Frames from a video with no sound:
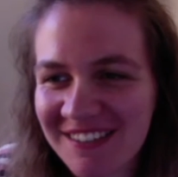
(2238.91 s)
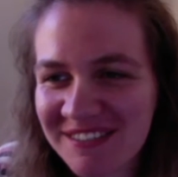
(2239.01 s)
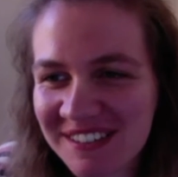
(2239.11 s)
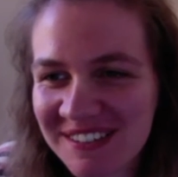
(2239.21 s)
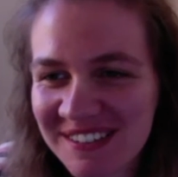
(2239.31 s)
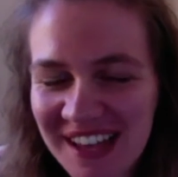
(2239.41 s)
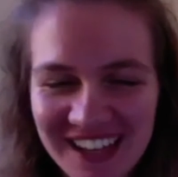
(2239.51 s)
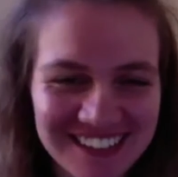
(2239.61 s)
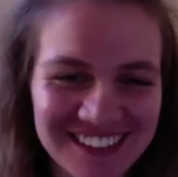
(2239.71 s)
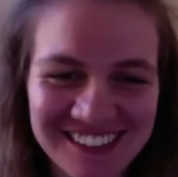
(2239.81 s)
That was
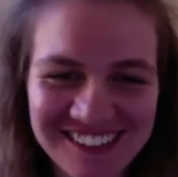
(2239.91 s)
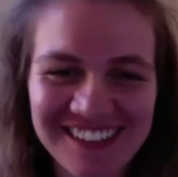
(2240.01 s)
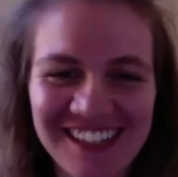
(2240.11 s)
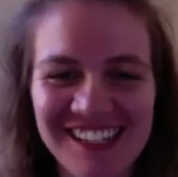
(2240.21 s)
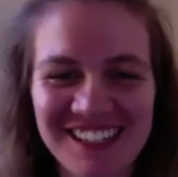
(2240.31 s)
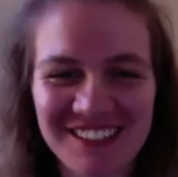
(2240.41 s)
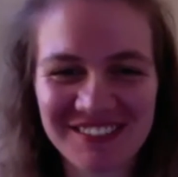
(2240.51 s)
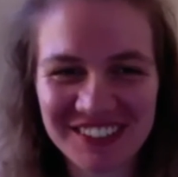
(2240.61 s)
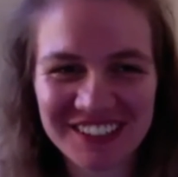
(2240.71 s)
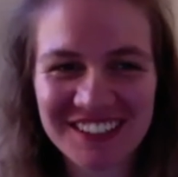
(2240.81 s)
excellent. Thank you
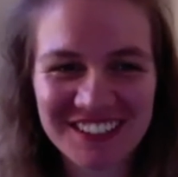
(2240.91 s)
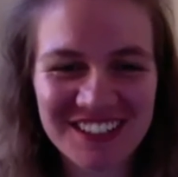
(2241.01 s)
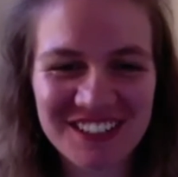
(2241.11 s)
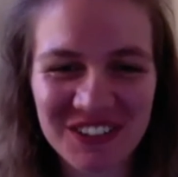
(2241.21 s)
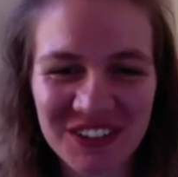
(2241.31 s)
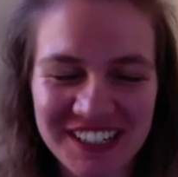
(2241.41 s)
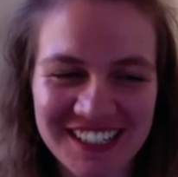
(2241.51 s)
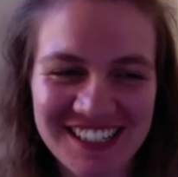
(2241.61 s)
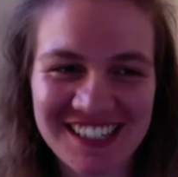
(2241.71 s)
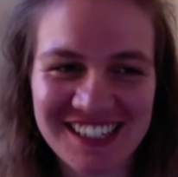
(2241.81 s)
for
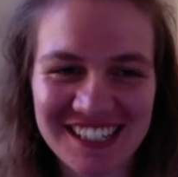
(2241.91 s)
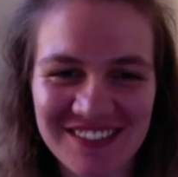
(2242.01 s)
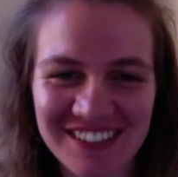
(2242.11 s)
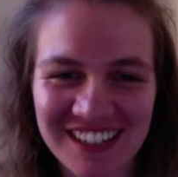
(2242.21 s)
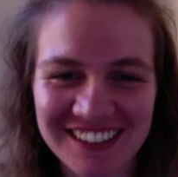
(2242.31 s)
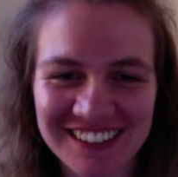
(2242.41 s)
joining us this evening.